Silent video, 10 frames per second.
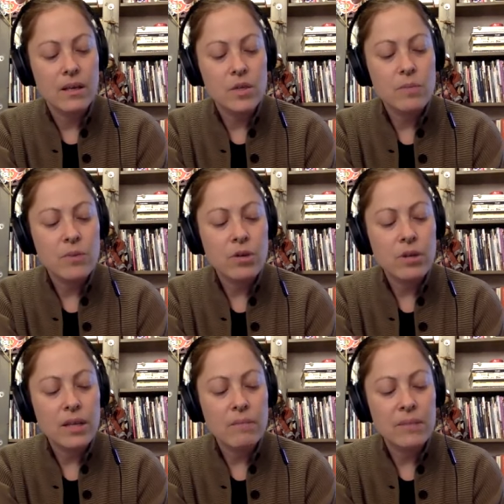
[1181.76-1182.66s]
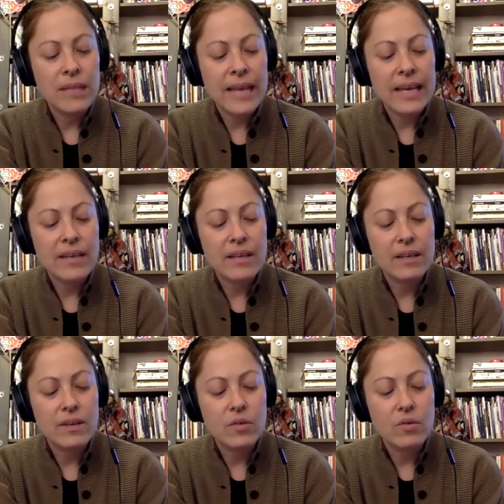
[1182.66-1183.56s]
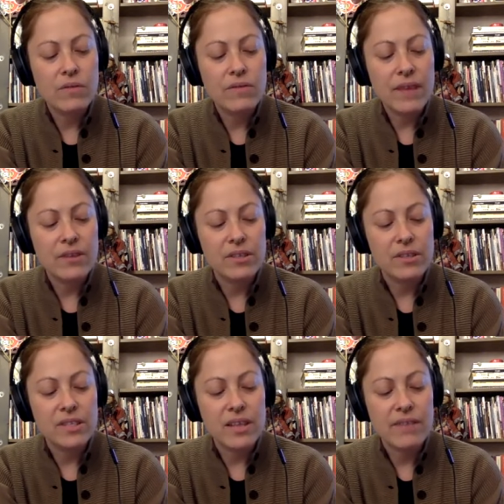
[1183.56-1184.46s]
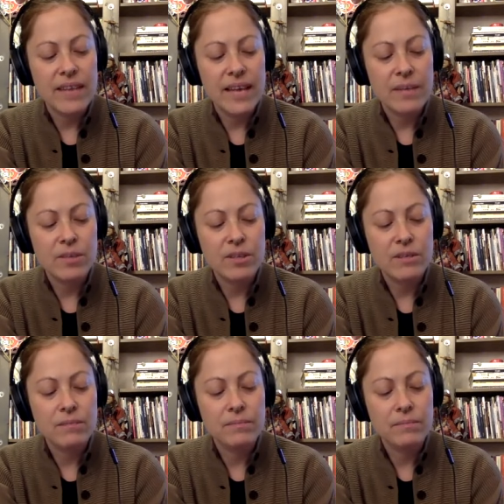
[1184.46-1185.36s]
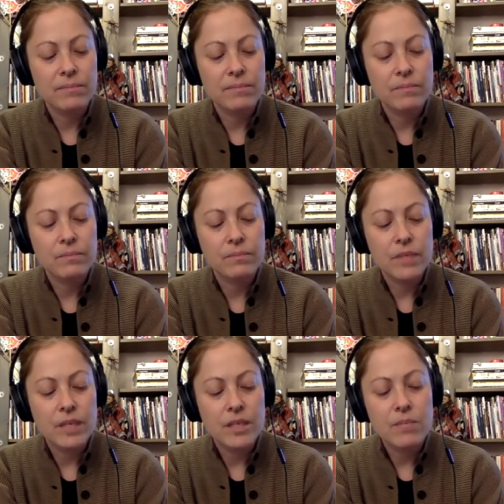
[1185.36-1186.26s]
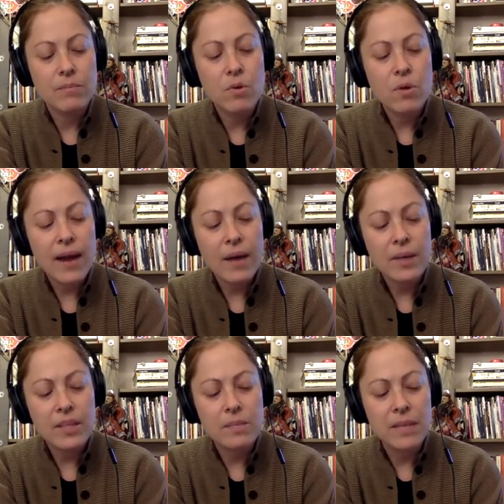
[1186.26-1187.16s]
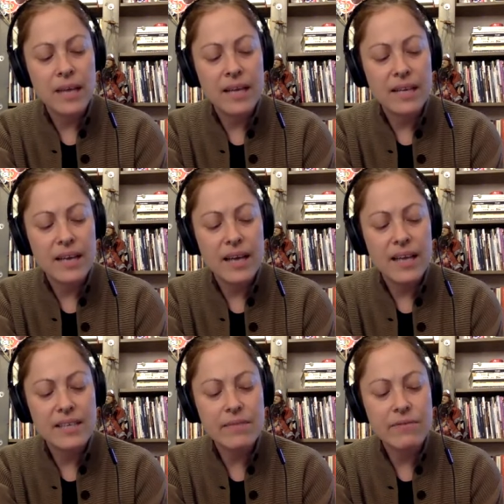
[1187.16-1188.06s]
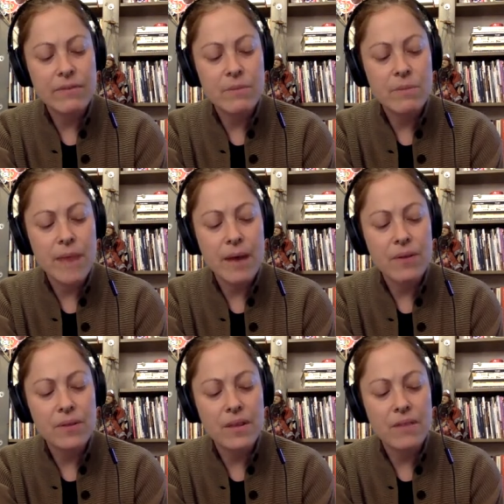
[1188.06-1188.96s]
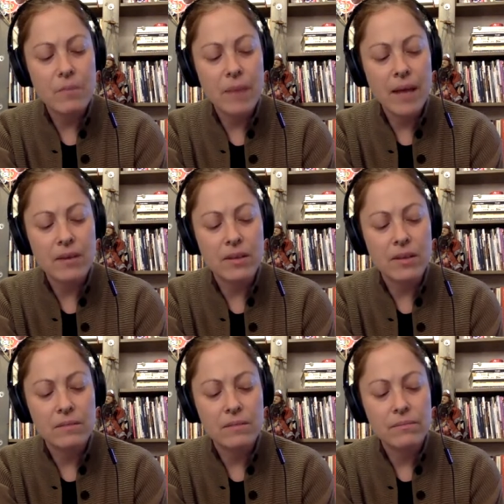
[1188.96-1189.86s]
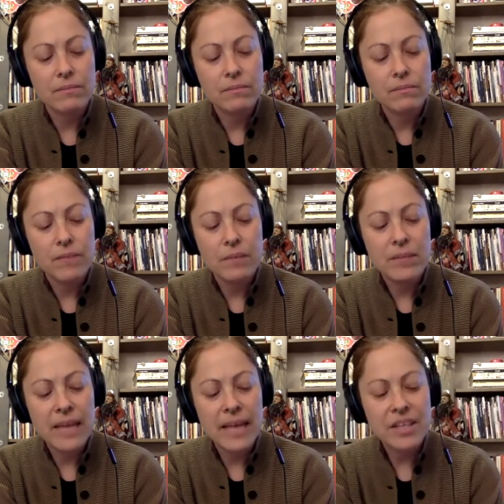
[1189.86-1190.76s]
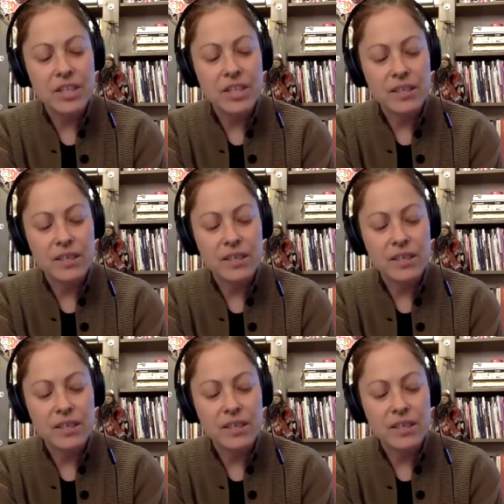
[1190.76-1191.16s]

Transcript: To pull a blade through the feathers of an animal, to pour out its blood as if from the mouth of a bottle, and blanch it,